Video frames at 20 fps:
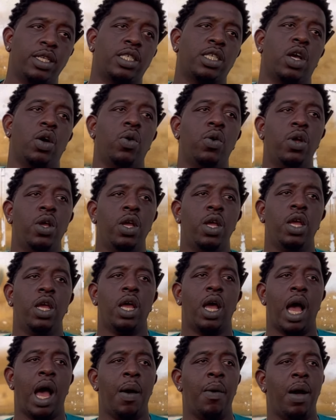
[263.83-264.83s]
so
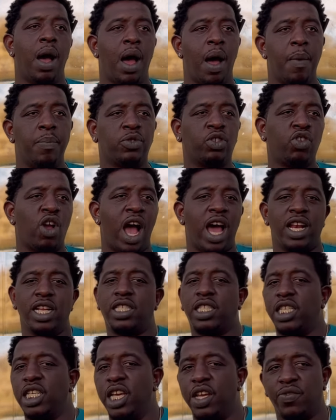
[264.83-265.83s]
I, am trying to
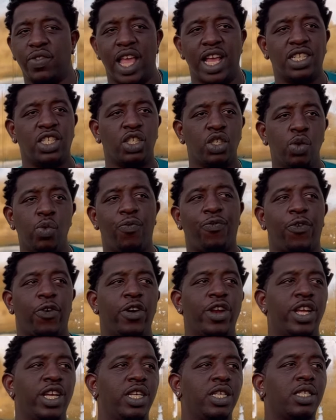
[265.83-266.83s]
see if that's you,
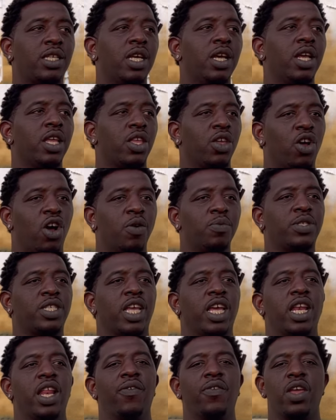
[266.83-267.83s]
Freeze. You know what I'm
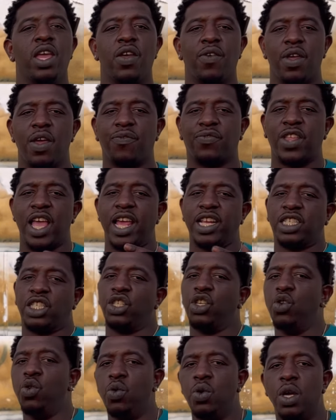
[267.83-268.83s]
saying? If, if, if that's
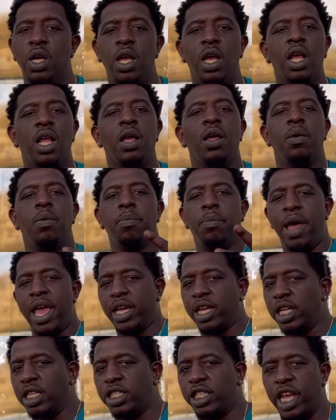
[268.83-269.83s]
you, make
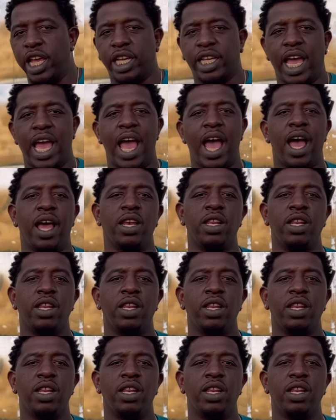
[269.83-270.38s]
it check out.